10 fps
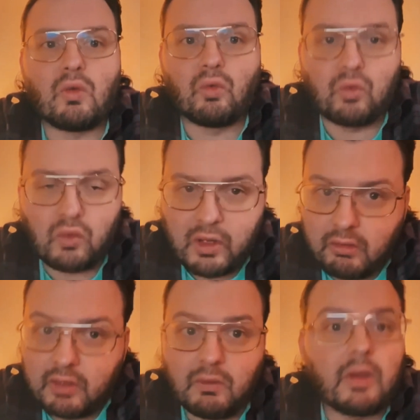
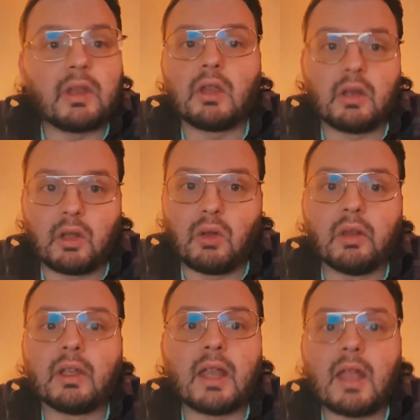Really, really good in goal
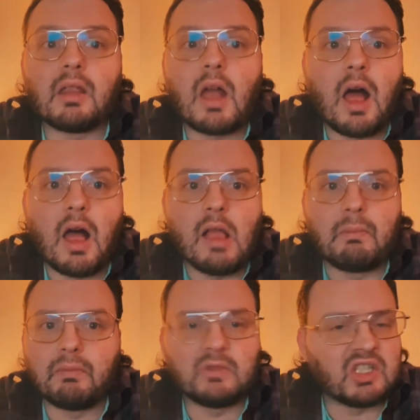today.
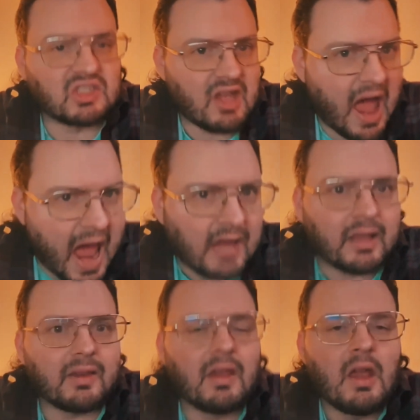Um, just on
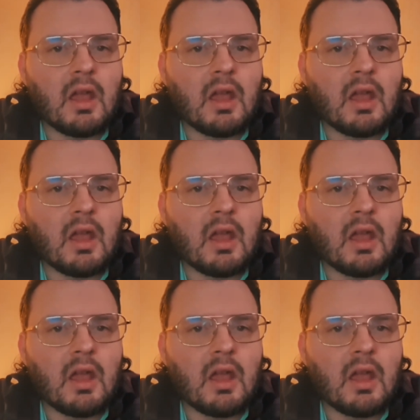it.